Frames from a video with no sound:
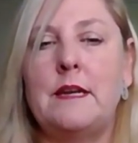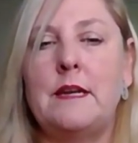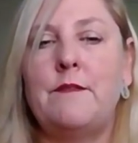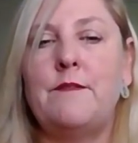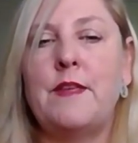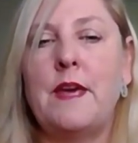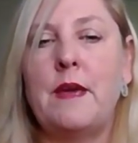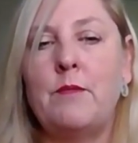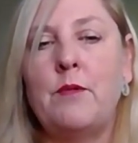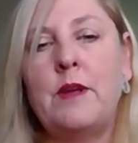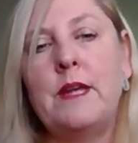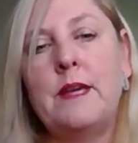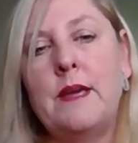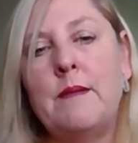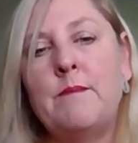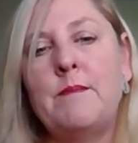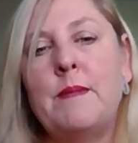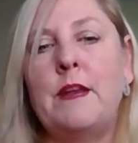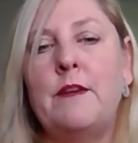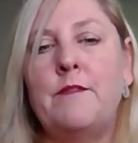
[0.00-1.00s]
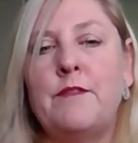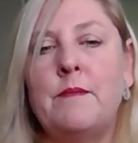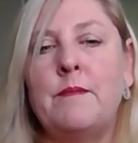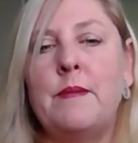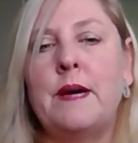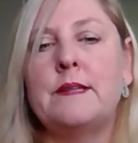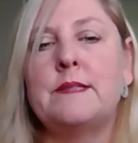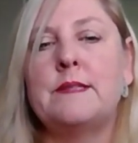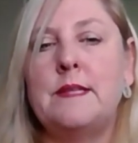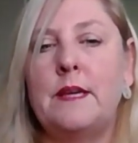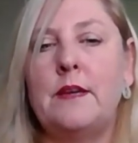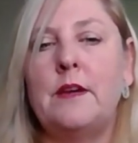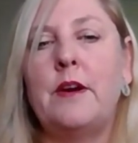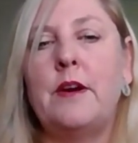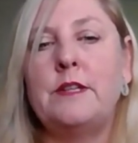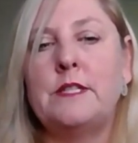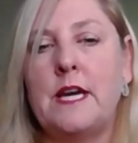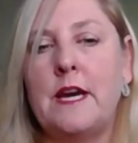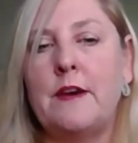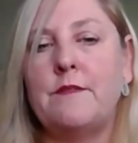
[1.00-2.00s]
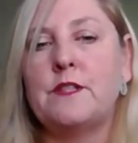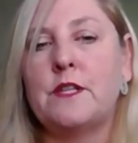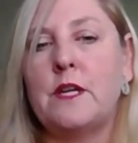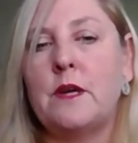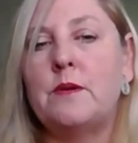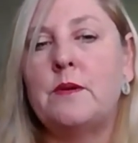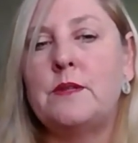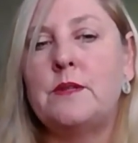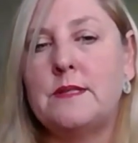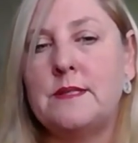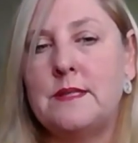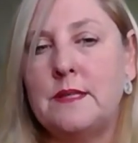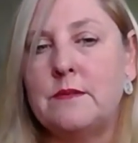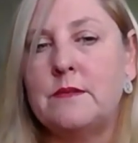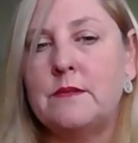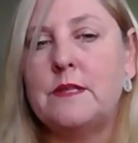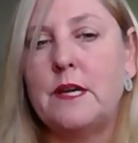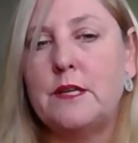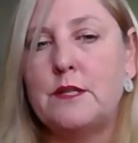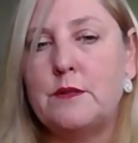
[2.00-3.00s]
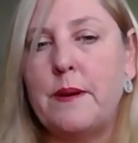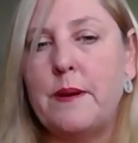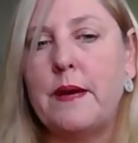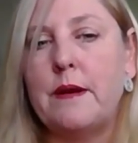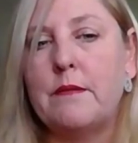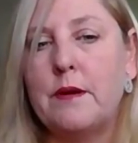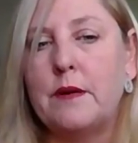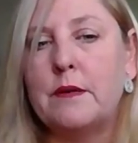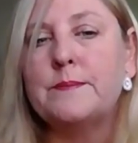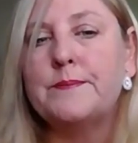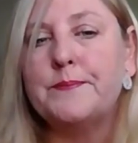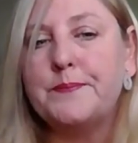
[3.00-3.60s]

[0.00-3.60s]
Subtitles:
If they want to get money from us, they're going to have to go on to single touch payroll.